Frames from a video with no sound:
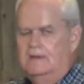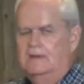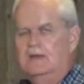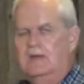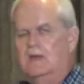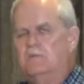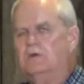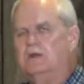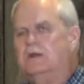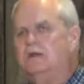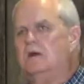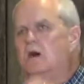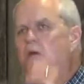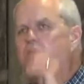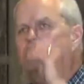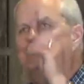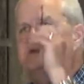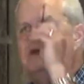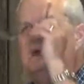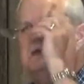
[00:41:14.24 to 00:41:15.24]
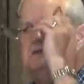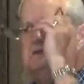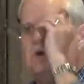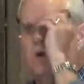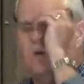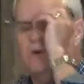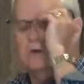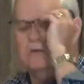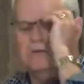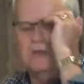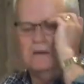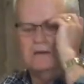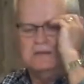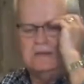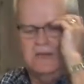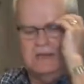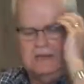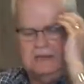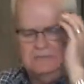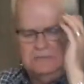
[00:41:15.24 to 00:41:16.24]
And when he opened that door, there
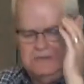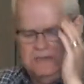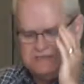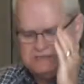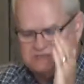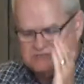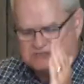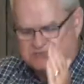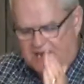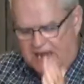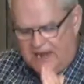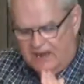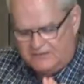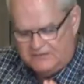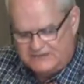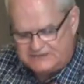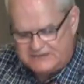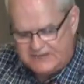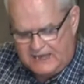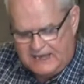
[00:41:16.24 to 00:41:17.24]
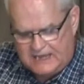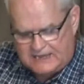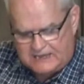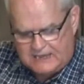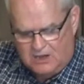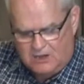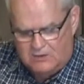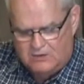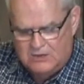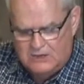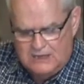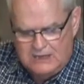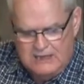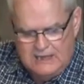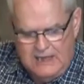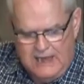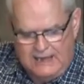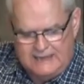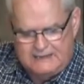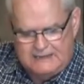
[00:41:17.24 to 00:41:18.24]
came this sound, this echo,
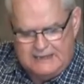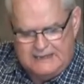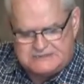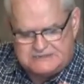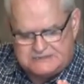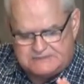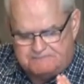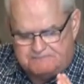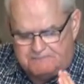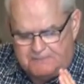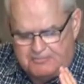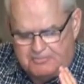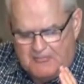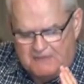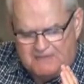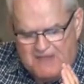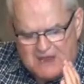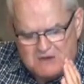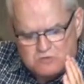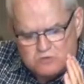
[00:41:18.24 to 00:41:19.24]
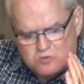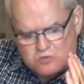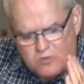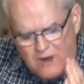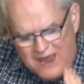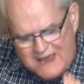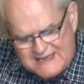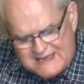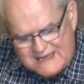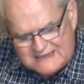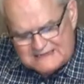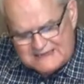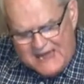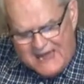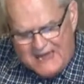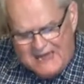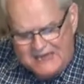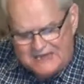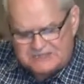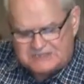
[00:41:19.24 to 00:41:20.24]
and it's, they
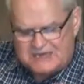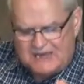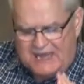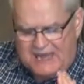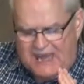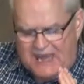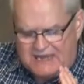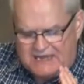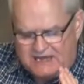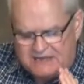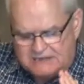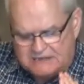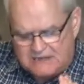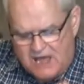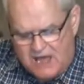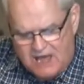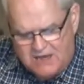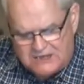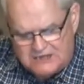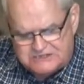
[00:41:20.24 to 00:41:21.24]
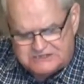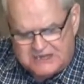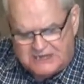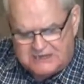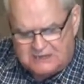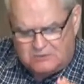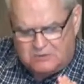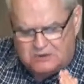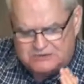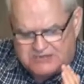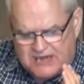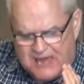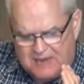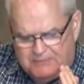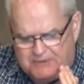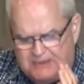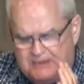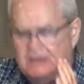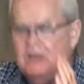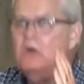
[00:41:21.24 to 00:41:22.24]
recognized and acknowledged that it was
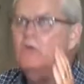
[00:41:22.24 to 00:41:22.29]
happening.